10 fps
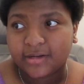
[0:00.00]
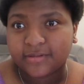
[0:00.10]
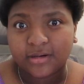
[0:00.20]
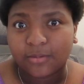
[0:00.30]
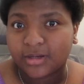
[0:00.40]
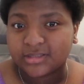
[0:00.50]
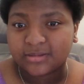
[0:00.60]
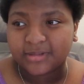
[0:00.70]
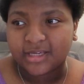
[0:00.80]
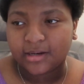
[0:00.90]
if they don't want to
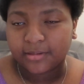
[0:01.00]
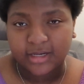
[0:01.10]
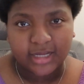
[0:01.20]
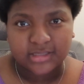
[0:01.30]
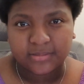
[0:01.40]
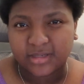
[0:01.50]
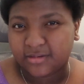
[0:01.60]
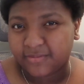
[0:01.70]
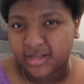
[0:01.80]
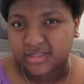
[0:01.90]
be, and I'm gonna ask them in
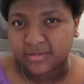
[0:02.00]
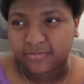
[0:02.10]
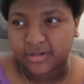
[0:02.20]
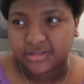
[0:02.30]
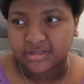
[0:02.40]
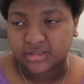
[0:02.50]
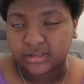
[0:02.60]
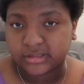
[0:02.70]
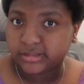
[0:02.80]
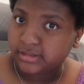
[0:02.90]
advance before I just
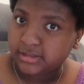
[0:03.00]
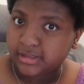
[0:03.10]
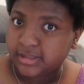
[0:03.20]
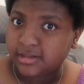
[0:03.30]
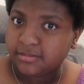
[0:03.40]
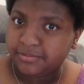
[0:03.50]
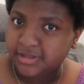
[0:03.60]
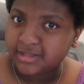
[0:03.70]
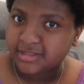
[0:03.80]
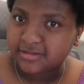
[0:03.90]
like
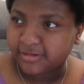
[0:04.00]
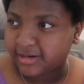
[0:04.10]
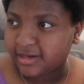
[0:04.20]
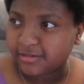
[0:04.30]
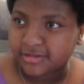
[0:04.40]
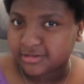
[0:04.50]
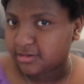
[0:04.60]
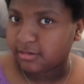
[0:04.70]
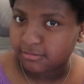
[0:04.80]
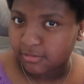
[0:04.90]
be in this right now, because you
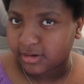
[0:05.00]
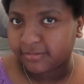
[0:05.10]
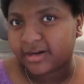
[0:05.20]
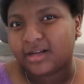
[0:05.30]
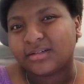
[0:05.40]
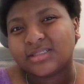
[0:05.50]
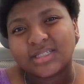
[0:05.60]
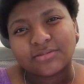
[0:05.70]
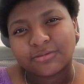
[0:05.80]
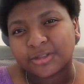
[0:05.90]
know I'm recording right now, because
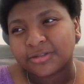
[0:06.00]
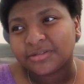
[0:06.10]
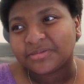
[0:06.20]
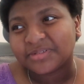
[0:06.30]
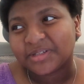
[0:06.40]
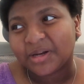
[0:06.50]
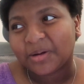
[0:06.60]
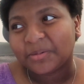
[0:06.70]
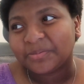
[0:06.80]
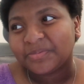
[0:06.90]
that's rude, you
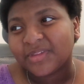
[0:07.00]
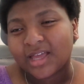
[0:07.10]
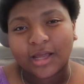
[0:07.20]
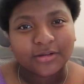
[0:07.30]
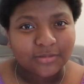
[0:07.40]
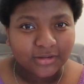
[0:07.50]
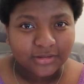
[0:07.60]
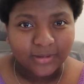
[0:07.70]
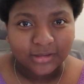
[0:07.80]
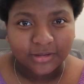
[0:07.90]
know. I also want to
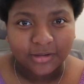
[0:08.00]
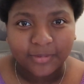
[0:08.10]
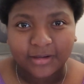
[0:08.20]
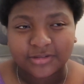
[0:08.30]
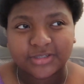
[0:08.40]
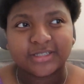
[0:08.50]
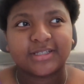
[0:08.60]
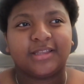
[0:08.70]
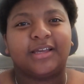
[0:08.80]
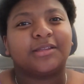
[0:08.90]
respect their boundaries
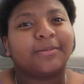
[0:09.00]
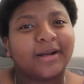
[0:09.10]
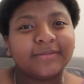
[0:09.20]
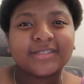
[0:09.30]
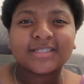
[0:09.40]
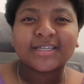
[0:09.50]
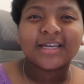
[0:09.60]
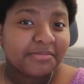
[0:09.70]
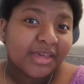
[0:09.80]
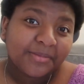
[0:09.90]
and like their privacy.
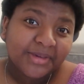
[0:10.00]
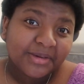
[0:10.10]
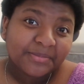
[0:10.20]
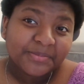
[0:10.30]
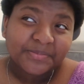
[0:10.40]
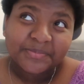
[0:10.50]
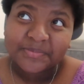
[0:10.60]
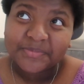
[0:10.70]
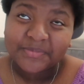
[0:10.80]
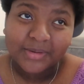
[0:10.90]

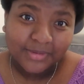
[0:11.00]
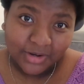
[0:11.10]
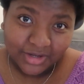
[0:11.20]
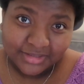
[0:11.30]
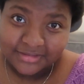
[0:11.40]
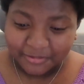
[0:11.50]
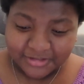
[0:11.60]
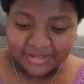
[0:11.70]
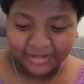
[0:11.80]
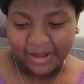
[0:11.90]
Maybe not.
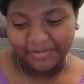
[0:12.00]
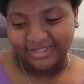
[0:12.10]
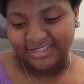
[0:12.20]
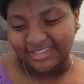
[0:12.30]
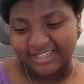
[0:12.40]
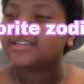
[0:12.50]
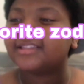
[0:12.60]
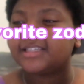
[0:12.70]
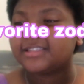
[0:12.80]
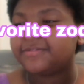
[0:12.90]
We'll see what happens.
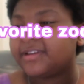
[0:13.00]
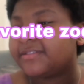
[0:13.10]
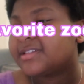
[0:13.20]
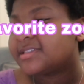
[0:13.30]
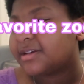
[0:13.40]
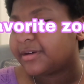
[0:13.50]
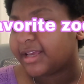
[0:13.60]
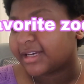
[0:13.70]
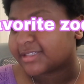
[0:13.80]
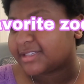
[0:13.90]
Least favorite
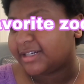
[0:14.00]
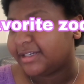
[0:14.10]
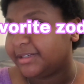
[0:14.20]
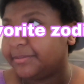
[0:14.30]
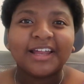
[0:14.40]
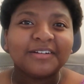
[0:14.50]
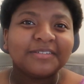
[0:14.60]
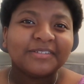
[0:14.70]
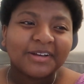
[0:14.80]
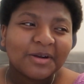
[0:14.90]
zodiac sign? I
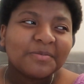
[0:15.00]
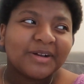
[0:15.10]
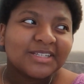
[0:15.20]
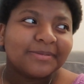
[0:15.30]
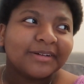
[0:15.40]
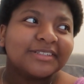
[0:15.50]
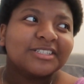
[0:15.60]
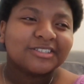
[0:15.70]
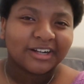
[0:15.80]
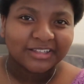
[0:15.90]
don't know much about
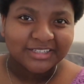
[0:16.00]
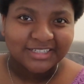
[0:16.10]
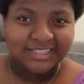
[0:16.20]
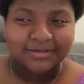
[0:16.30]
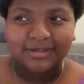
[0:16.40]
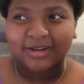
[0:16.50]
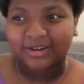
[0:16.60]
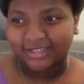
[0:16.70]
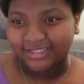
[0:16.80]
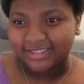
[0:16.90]
astrology, to be
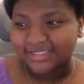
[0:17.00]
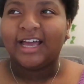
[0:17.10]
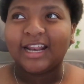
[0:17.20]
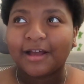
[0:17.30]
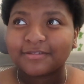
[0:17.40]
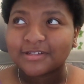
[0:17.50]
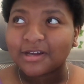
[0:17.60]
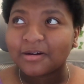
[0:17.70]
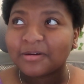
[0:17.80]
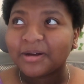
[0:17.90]
honest. I'd have to
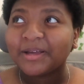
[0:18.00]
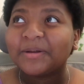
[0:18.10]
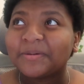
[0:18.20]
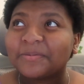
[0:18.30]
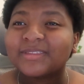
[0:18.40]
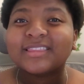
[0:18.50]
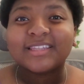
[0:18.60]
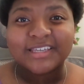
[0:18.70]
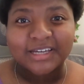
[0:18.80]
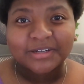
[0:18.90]
go with
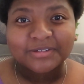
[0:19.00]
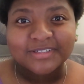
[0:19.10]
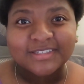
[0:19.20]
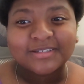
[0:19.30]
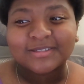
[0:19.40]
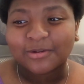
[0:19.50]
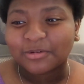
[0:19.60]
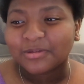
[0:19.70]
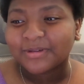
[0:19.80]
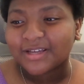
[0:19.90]
Leos,
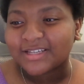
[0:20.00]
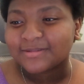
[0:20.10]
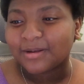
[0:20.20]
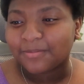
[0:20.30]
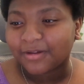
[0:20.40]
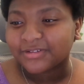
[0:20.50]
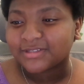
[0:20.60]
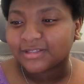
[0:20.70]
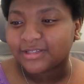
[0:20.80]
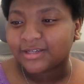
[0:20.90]
solely because my
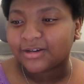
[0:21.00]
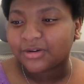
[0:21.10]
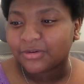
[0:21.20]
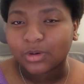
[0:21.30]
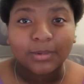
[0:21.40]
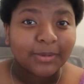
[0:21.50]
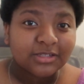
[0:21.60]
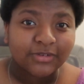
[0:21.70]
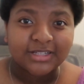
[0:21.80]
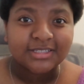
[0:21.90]
brother's a Leo. One of my
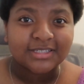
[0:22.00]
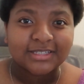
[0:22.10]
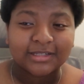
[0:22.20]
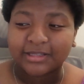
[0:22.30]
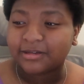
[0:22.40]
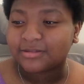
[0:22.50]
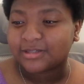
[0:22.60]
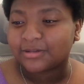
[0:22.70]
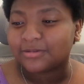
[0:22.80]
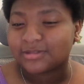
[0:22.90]
best friends is a Leo
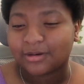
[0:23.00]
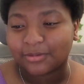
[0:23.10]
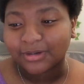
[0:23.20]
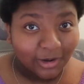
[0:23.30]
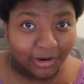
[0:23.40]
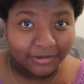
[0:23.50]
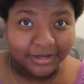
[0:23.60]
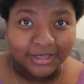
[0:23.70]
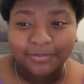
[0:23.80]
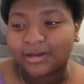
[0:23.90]
too, so
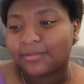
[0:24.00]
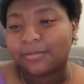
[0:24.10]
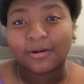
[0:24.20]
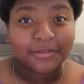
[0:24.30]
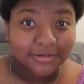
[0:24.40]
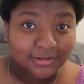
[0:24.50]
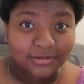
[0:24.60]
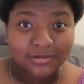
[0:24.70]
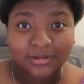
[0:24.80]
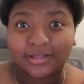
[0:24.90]
sorry, but my brother is
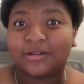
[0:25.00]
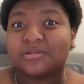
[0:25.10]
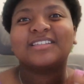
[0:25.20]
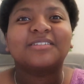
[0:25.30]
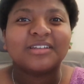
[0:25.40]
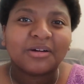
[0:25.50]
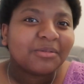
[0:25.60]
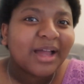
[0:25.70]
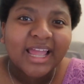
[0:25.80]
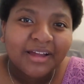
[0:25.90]
also a Leo. So, you know,
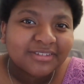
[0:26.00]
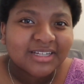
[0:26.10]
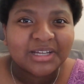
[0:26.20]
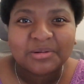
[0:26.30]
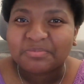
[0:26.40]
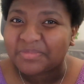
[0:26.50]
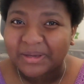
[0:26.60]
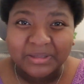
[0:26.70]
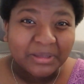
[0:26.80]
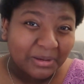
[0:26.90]
I have to kind of
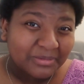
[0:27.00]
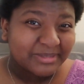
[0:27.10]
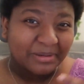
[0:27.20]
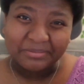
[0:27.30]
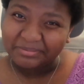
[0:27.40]
pick Leo, so